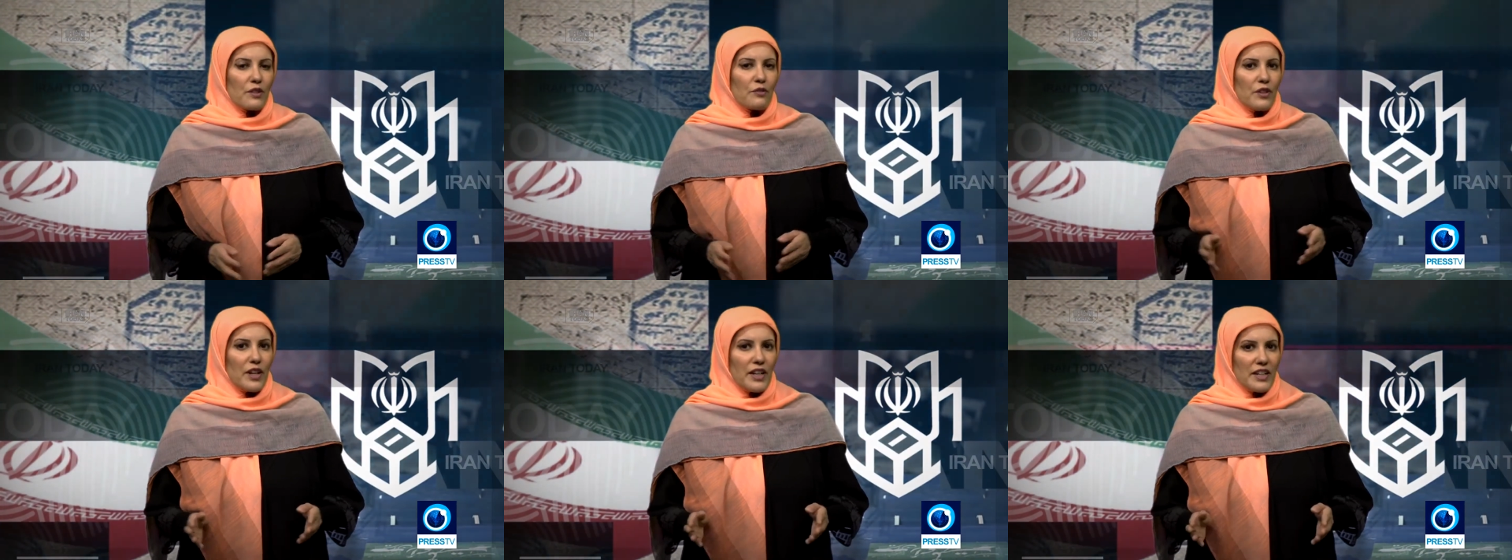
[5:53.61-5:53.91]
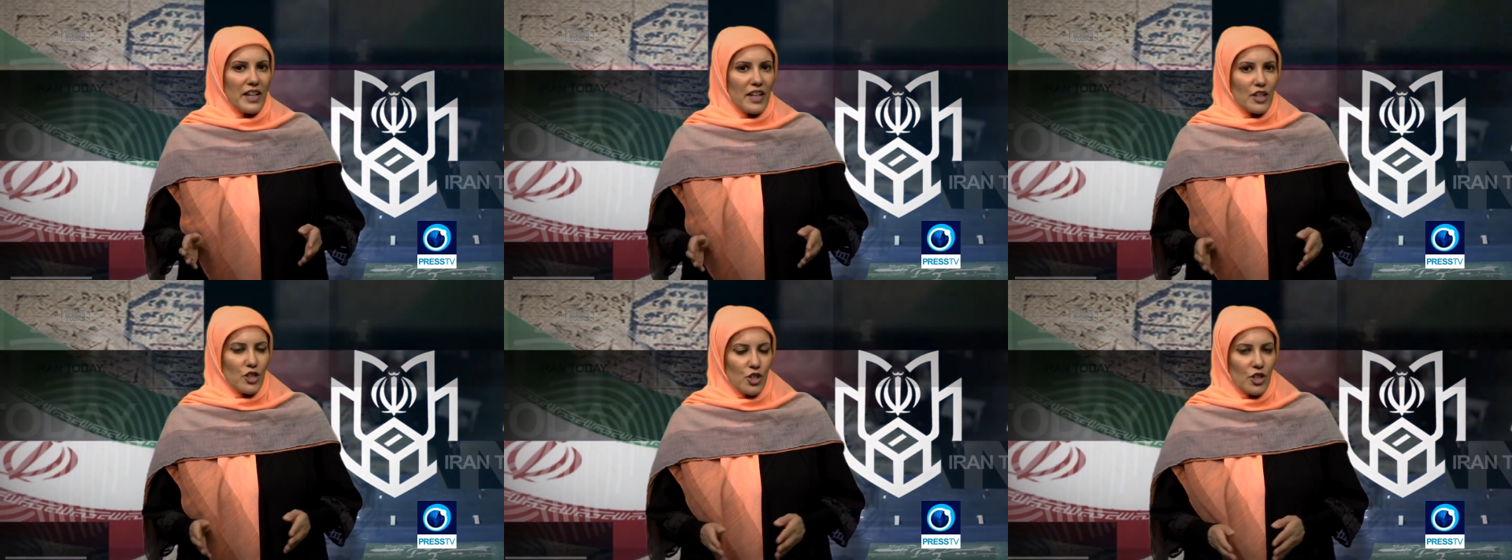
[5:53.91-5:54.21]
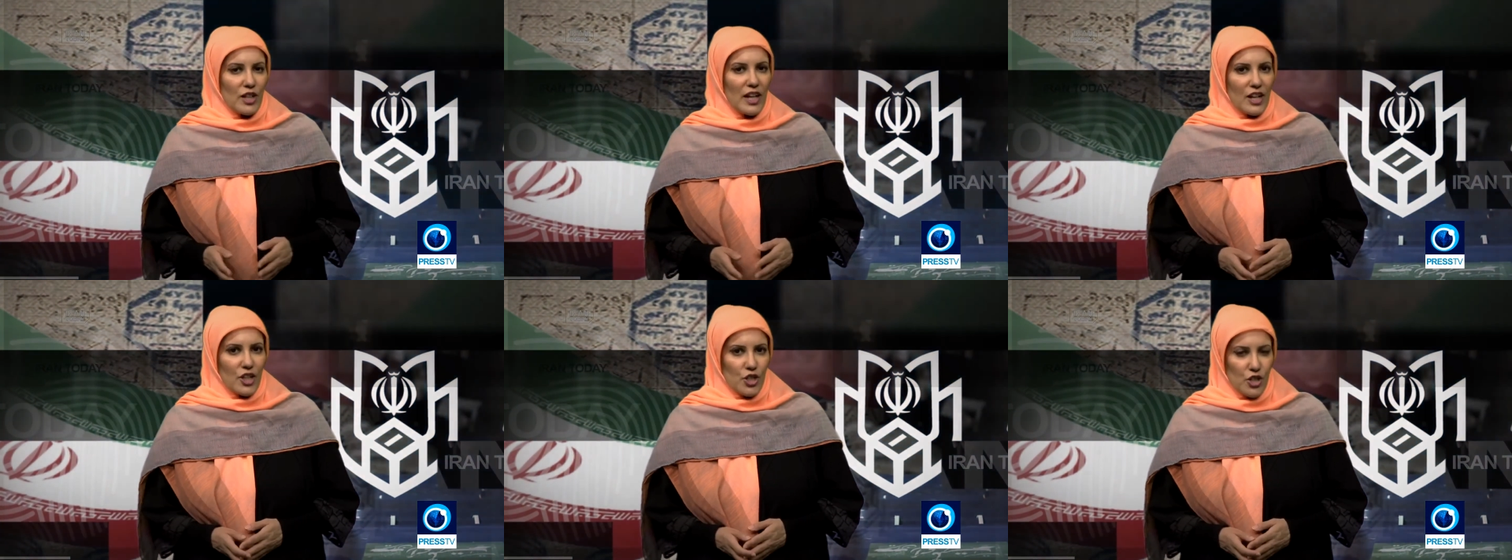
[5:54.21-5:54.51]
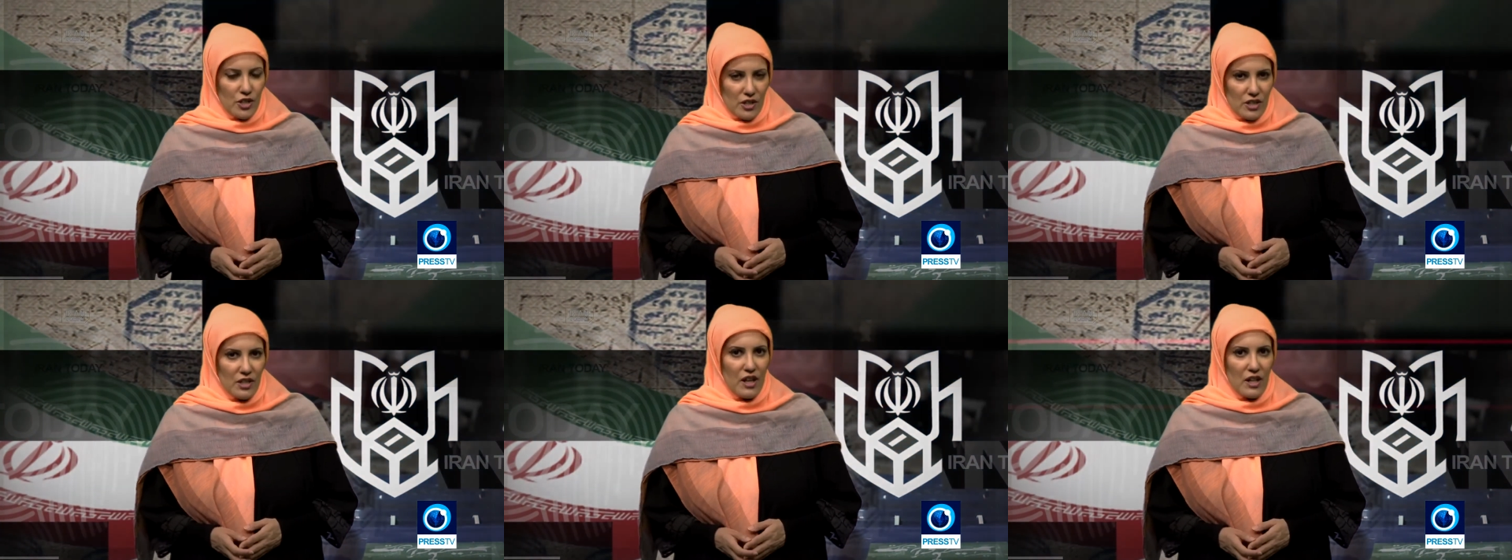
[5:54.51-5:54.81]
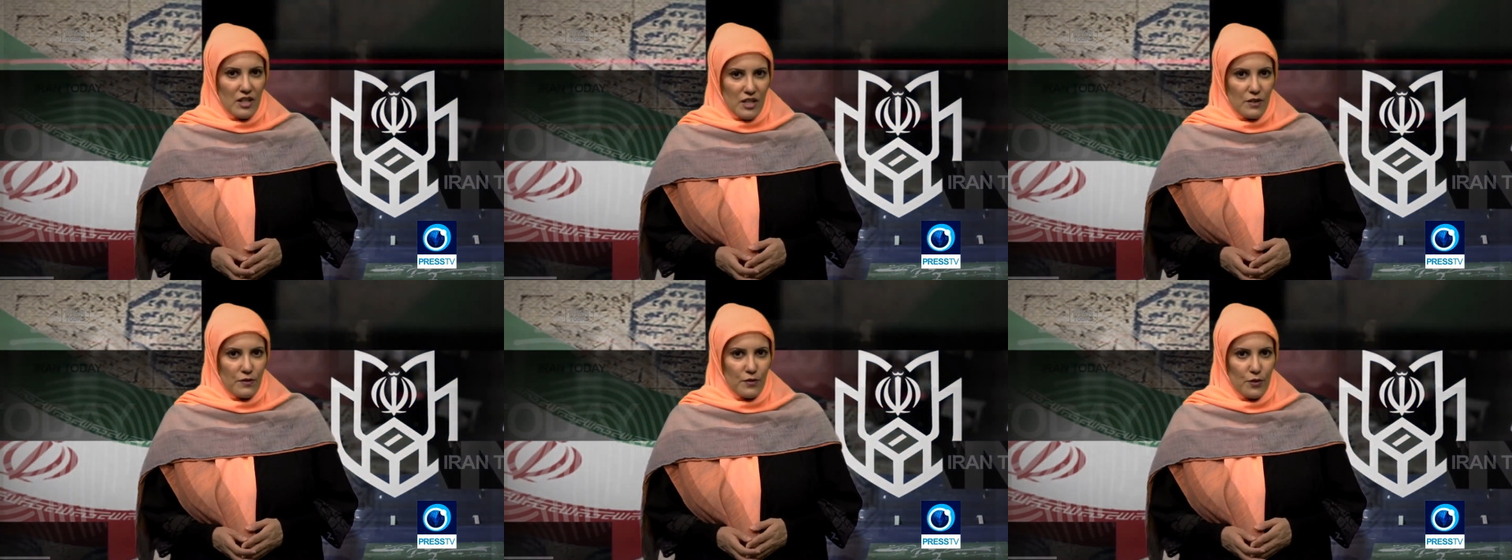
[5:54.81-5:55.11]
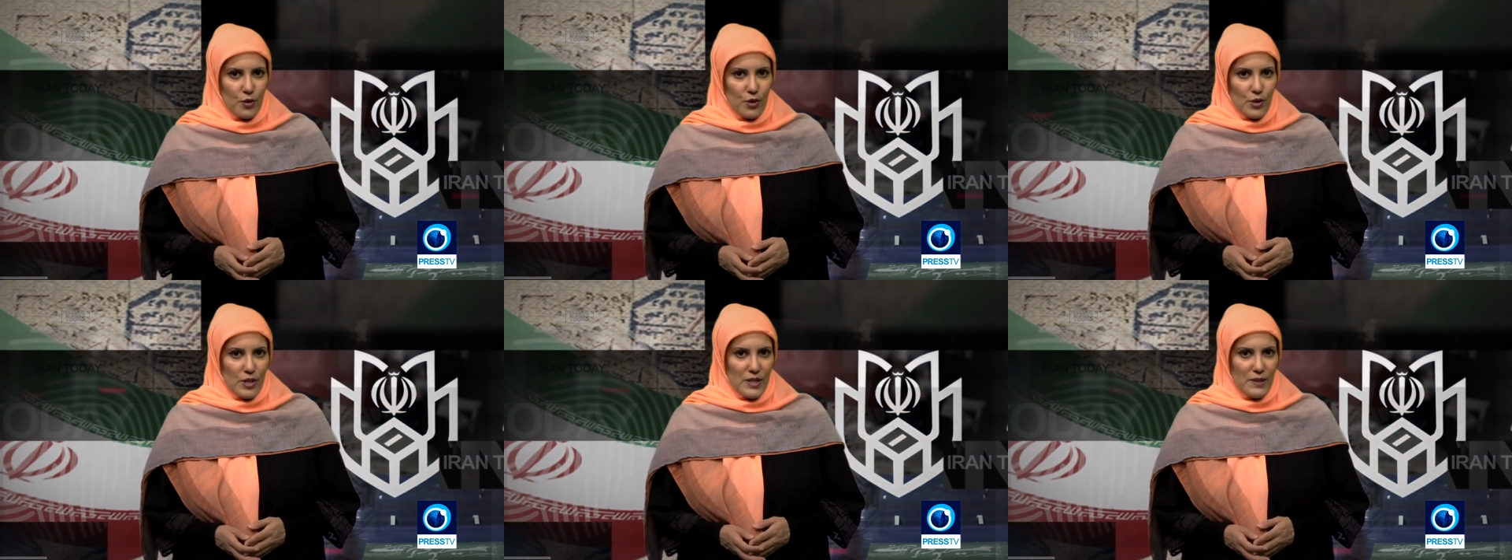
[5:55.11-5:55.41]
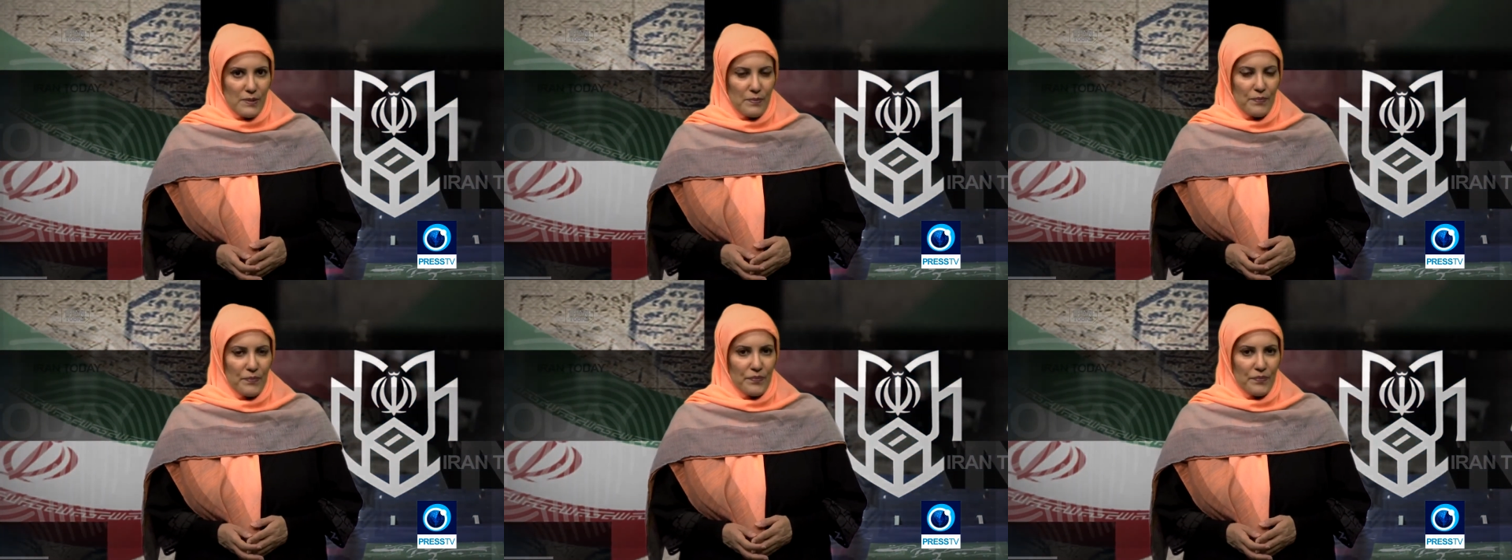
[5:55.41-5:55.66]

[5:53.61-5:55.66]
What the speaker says: Financial Action Task Force.